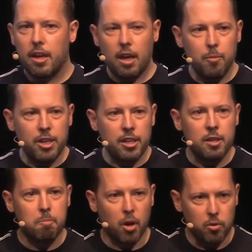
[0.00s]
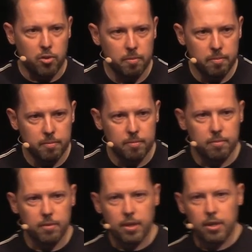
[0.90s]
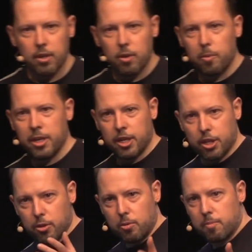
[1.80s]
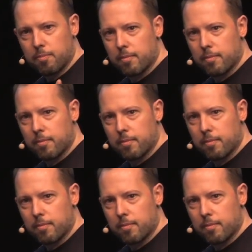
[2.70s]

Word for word: and we need both. We need you